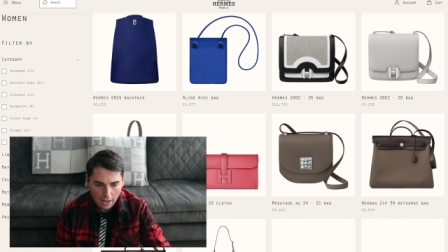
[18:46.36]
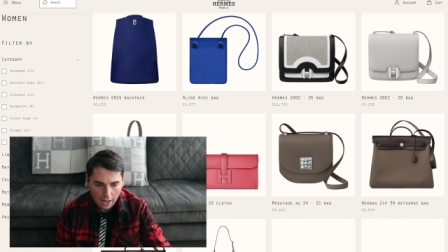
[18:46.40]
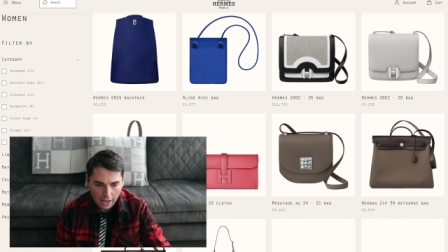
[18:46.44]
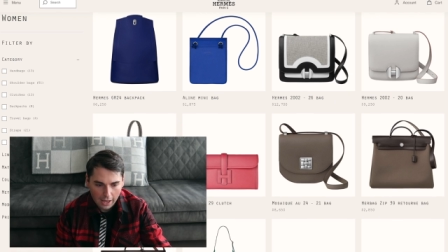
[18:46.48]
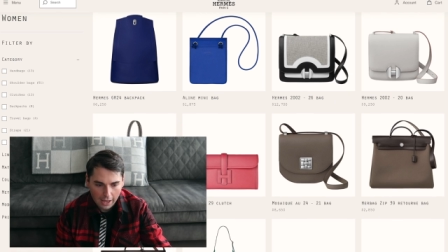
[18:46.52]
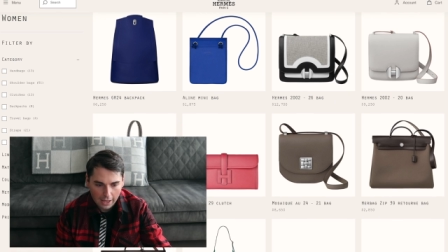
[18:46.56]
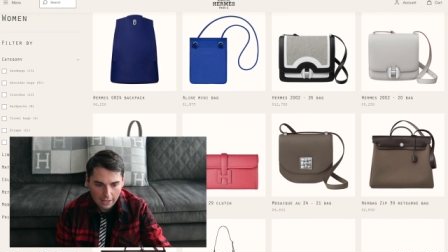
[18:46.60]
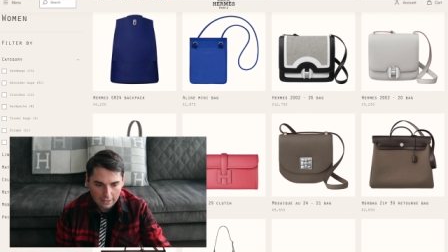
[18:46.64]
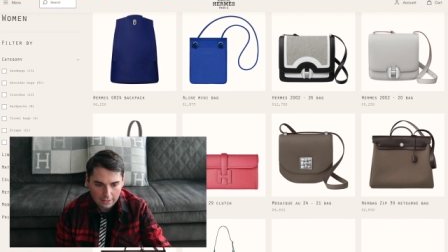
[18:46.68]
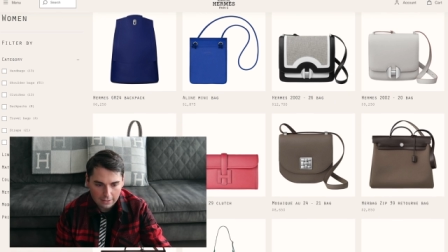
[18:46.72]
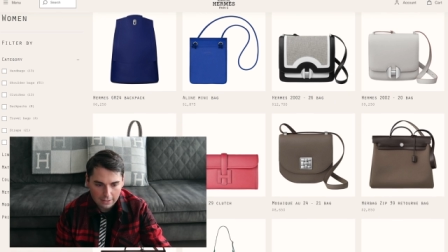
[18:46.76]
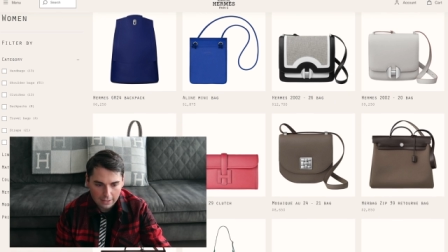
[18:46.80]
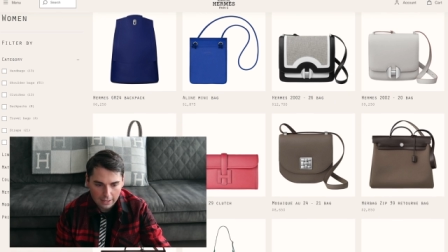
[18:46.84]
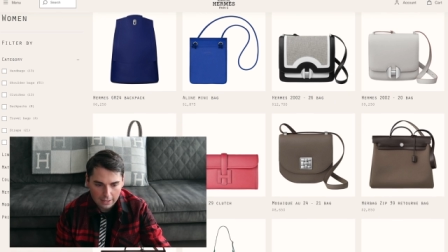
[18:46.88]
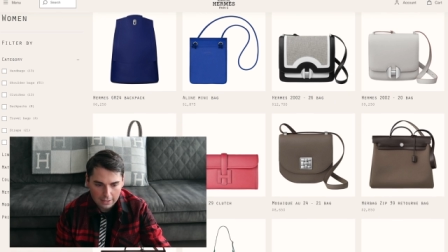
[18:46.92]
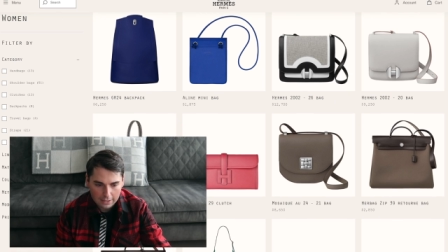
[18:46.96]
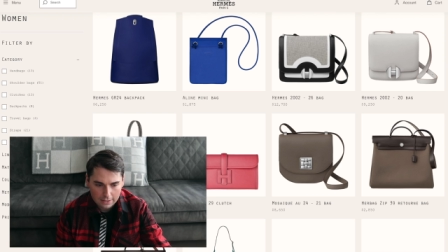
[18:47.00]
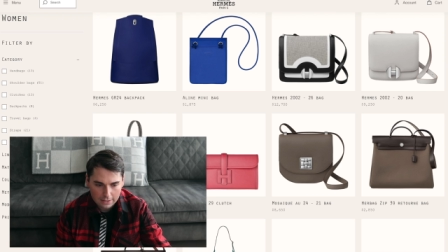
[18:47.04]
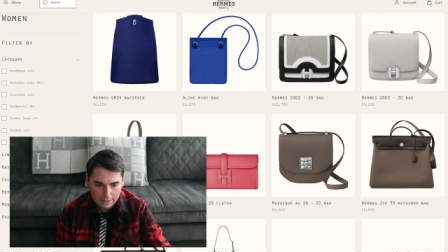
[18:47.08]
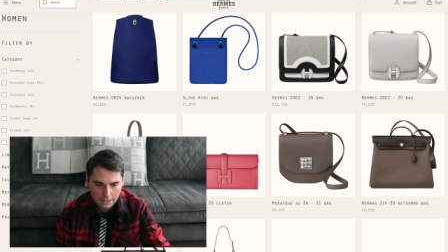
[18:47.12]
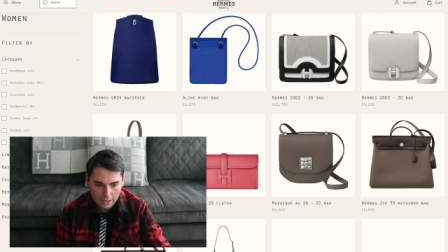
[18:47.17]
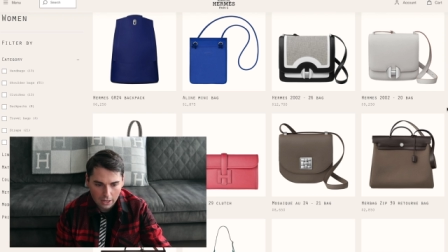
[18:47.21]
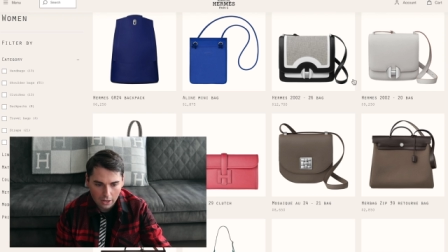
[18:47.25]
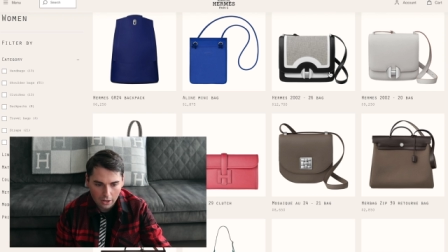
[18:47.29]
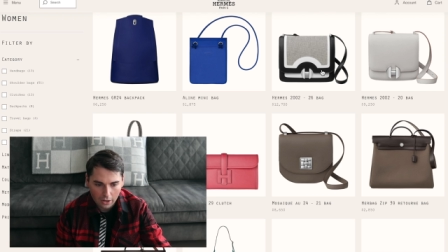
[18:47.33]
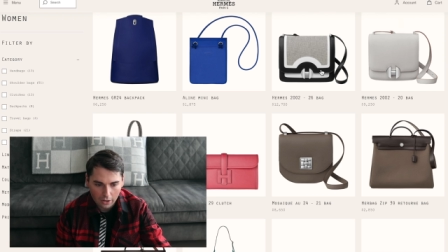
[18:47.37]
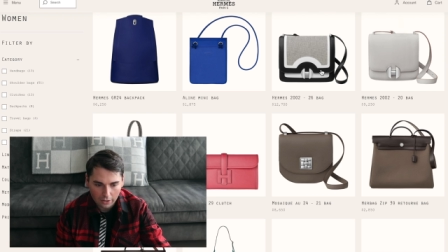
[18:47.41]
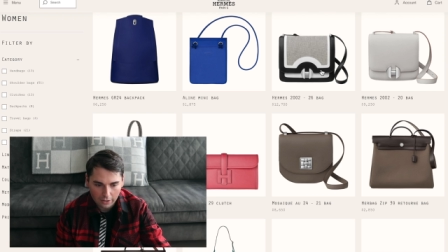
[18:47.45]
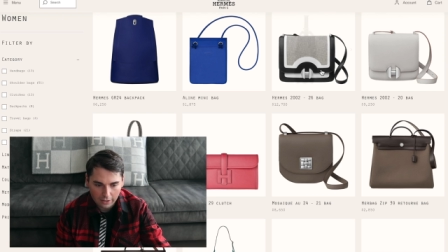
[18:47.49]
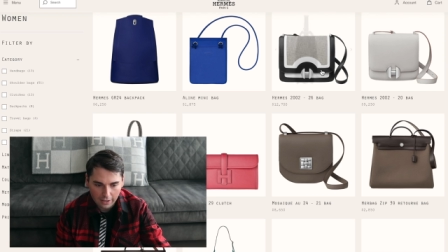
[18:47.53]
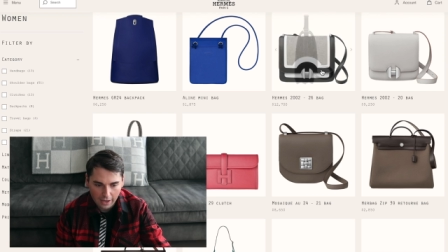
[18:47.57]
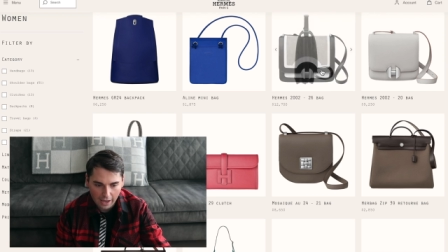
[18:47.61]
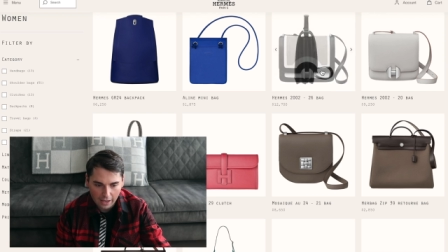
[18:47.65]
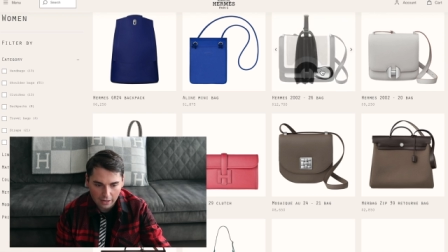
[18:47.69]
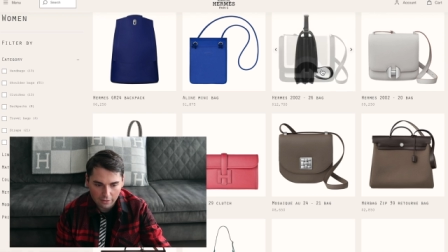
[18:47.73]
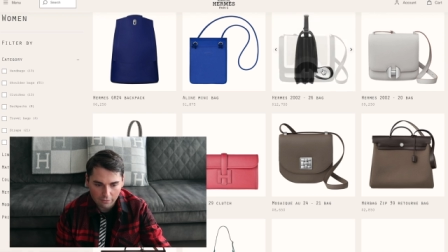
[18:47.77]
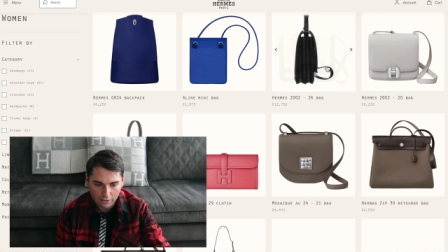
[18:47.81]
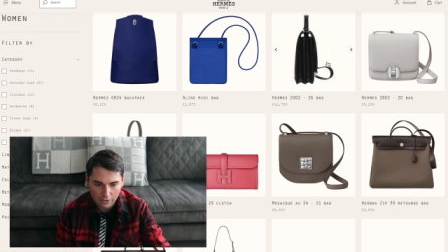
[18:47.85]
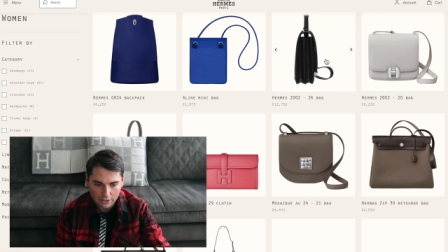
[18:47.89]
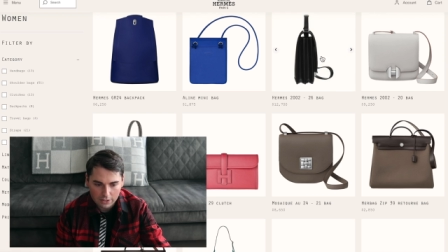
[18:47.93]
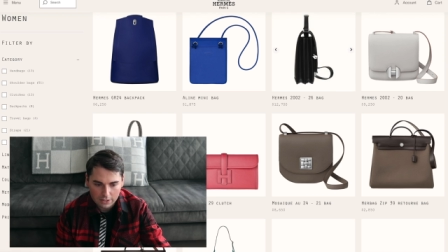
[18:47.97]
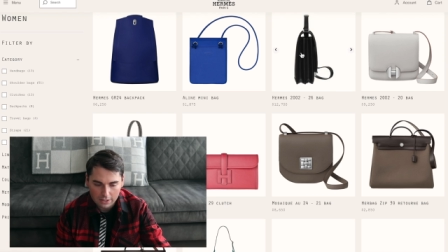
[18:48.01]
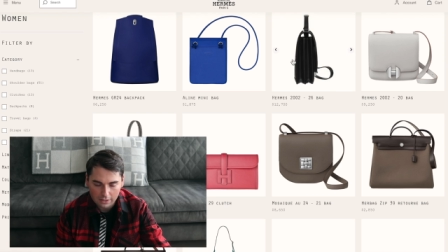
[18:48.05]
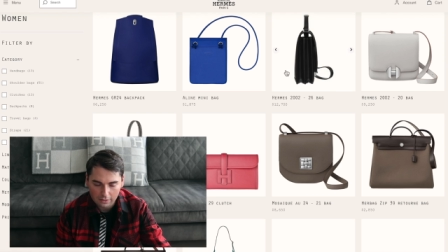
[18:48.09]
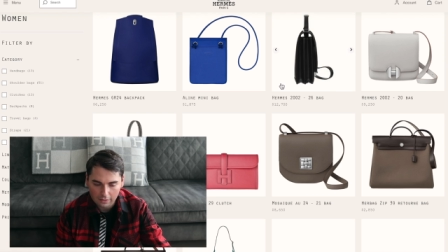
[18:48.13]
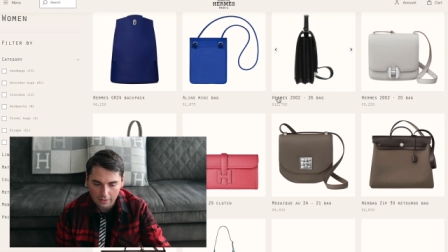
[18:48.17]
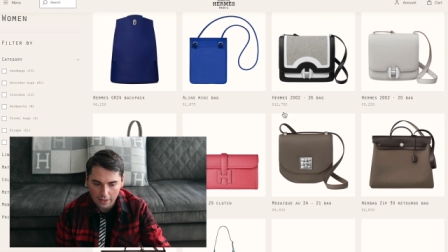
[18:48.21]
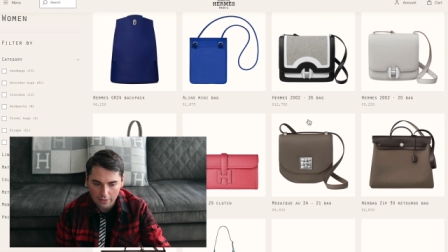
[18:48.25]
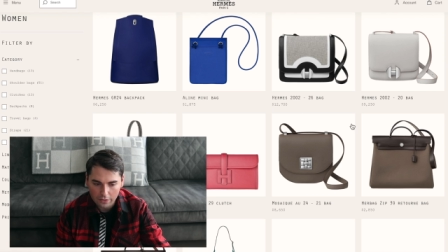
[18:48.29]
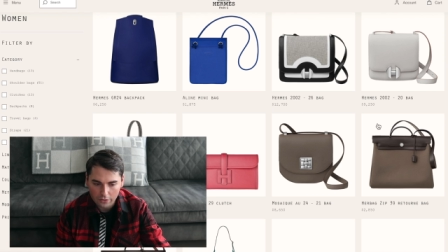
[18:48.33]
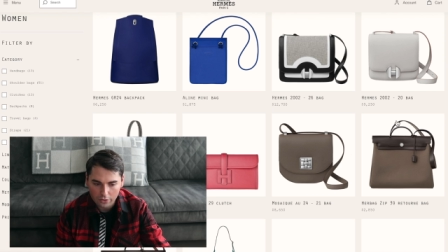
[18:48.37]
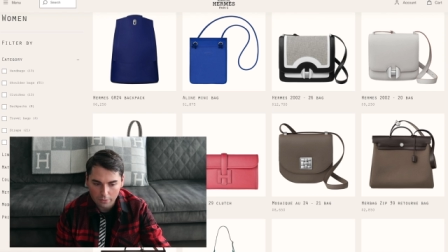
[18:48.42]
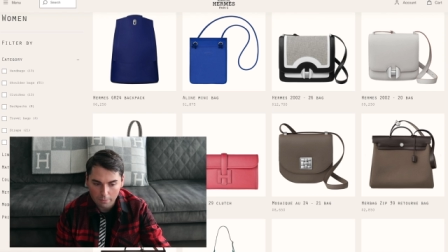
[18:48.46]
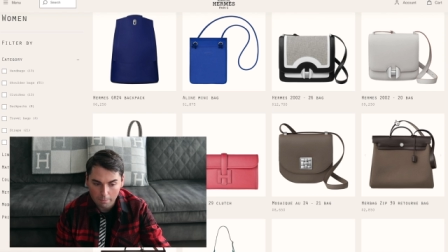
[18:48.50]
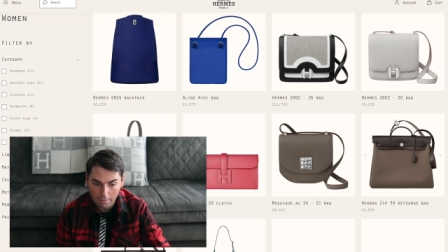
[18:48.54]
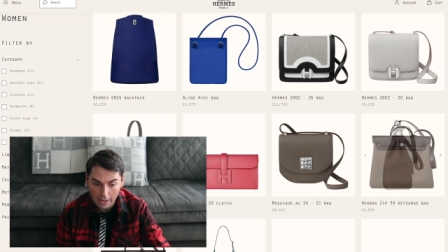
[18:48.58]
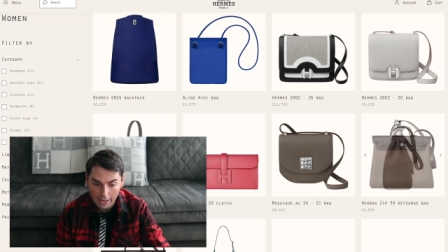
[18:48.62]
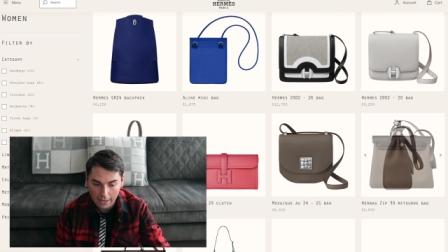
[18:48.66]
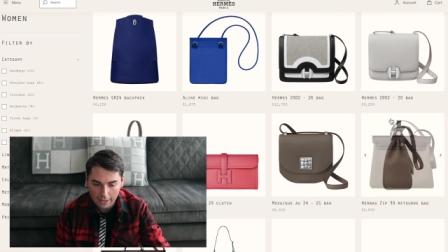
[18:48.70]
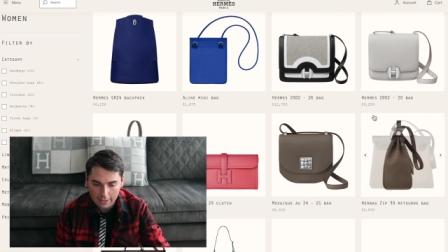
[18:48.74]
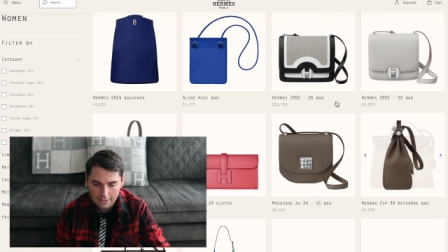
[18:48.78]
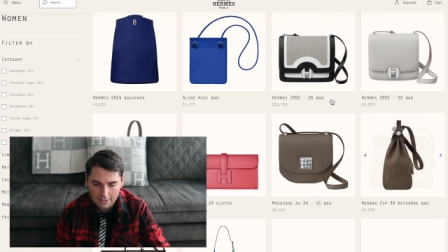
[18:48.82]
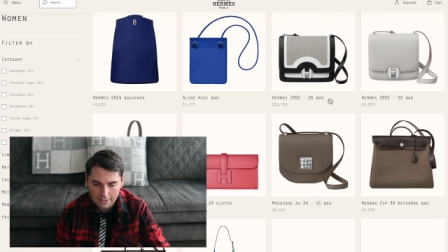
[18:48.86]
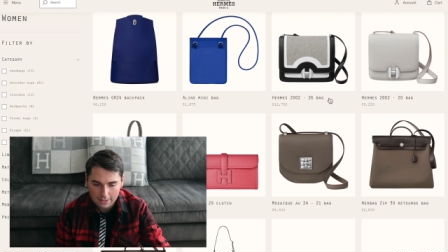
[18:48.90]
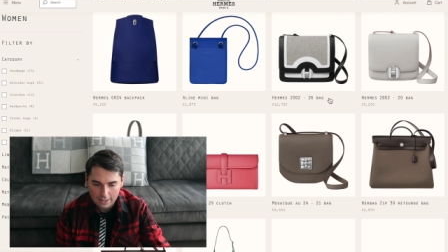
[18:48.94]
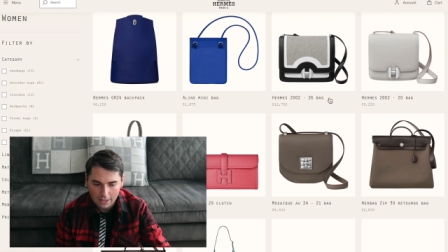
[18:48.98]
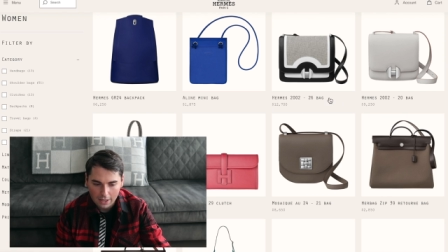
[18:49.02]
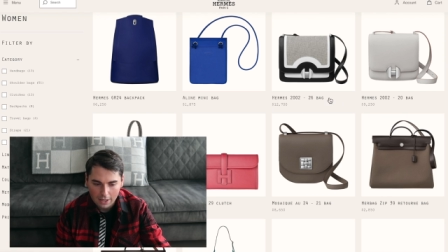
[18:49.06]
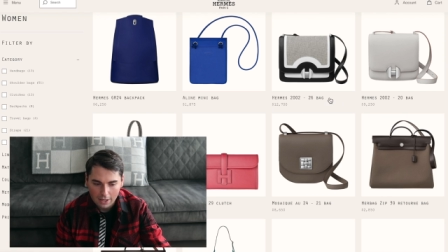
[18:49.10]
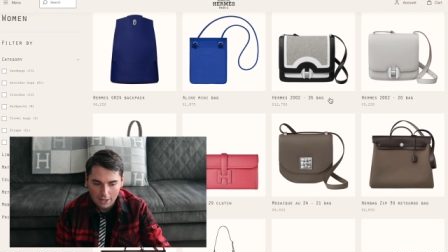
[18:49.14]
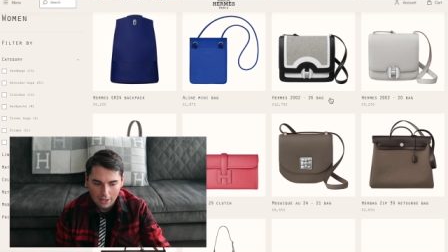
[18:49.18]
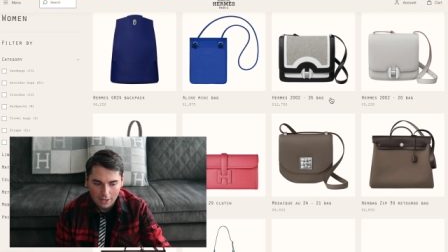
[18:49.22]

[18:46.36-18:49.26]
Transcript: And this canvas leather mix